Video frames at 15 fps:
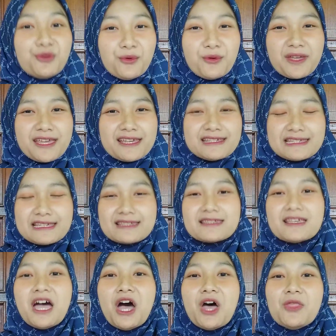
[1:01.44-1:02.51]
two cases.
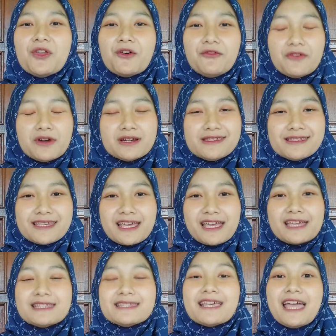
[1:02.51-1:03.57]
The first
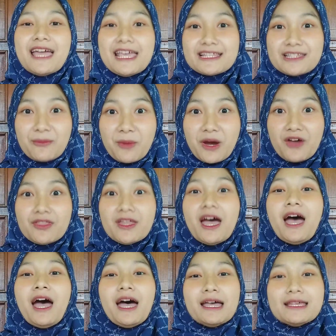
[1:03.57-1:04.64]
case is about
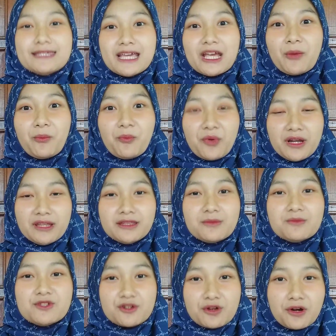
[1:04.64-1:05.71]
Sikh
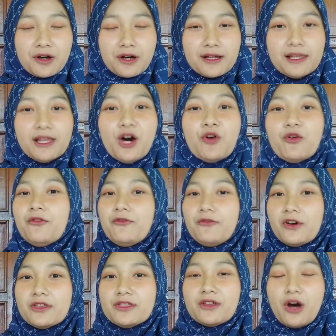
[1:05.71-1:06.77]
Pritam Jauhal, who
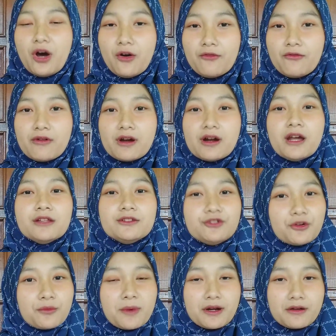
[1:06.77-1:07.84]
fought over
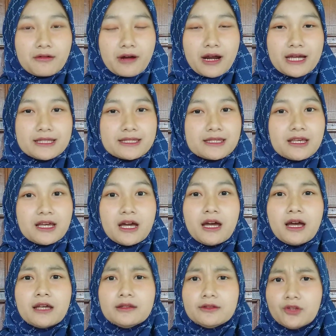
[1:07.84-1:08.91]
turban rights.
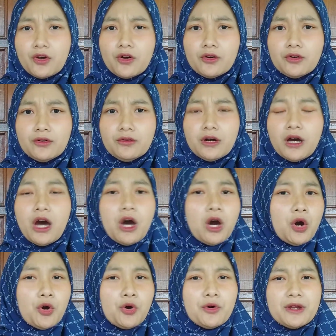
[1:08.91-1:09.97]
So,
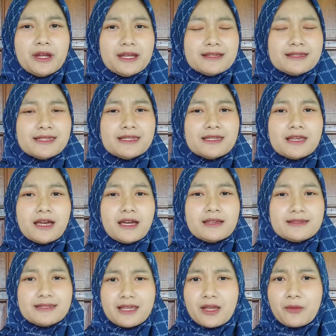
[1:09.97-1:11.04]
who is
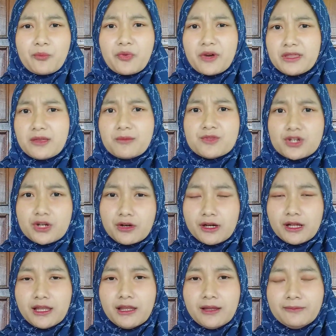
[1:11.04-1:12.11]
Sikh Pritam
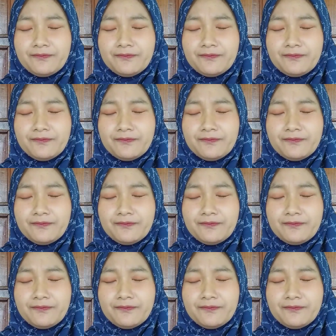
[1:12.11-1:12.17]
Jauhal?